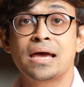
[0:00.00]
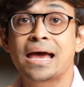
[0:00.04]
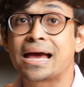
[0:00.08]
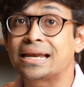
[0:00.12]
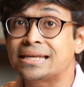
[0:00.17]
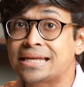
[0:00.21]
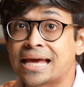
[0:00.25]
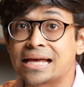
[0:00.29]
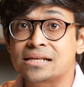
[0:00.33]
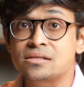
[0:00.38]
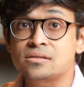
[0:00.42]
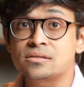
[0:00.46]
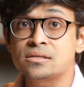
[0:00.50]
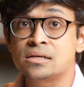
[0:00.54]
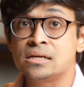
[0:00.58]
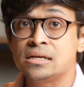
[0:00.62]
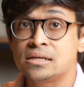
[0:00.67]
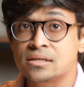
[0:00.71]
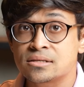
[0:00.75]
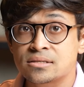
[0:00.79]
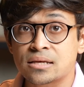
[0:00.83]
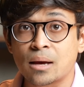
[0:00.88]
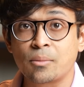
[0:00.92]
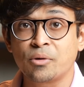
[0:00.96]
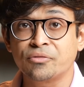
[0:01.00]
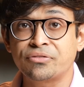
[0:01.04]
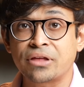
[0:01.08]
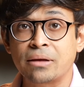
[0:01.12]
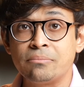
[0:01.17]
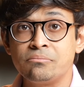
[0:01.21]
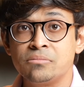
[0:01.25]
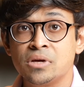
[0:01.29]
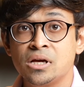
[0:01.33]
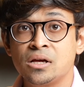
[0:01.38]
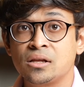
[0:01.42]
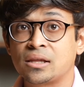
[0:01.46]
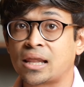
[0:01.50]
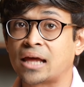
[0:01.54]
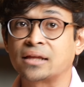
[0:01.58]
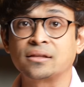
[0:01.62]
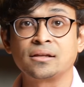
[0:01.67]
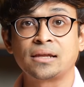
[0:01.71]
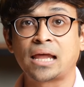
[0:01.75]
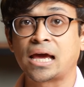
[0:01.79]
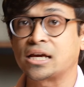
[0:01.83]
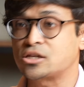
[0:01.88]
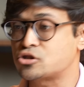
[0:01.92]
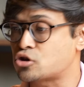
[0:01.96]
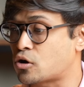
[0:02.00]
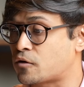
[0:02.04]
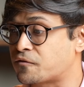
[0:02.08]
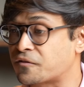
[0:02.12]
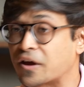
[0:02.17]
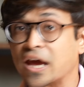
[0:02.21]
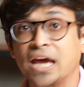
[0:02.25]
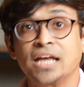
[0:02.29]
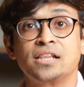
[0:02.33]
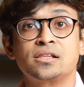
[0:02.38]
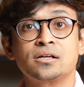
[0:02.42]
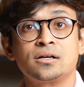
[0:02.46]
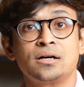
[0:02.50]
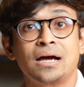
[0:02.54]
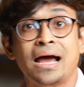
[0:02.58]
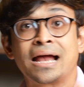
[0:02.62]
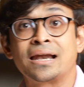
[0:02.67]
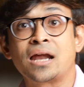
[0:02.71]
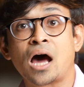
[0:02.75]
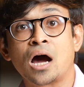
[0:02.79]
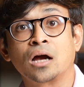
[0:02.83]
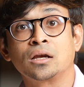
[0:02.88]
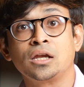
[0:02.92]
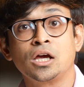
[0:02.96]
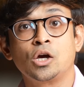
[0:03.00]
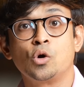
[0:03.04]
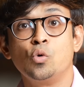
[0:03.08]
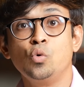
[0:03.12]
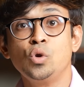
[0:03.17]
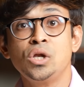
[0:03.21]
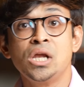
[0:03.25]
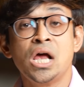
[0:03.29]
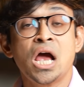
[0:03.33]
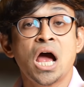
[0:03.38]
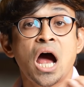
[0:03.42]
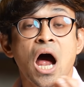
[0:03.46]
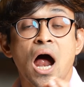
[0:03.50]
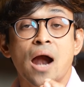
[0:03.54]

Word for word: And yes, some of them, like the likes of Ather and Agnikul,